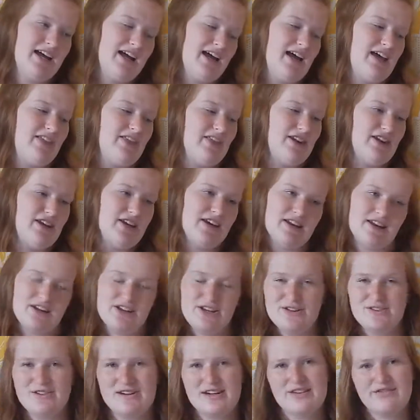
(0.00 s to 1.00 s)
and then you get a
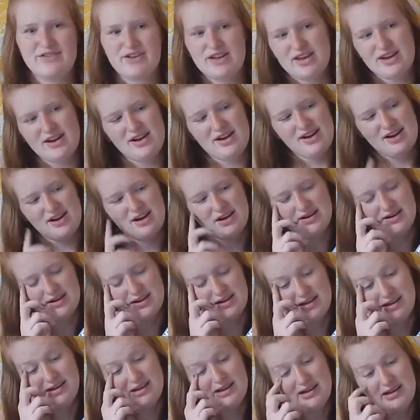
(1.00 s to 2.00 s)
new one every year, and
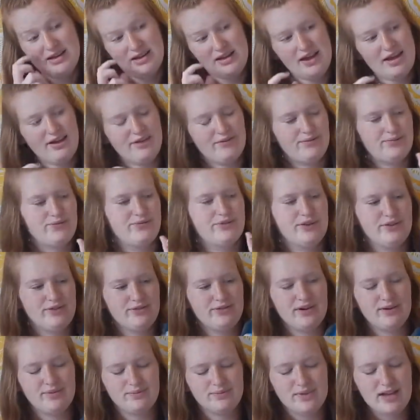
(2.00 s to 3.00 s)
yeah, they're
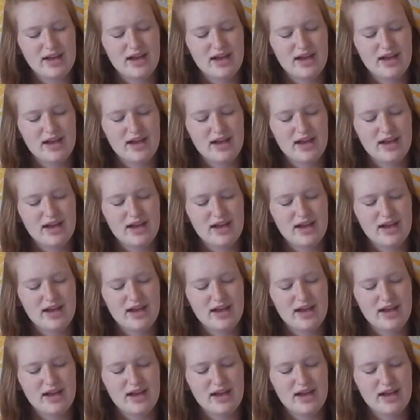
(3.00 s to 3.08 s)
fun.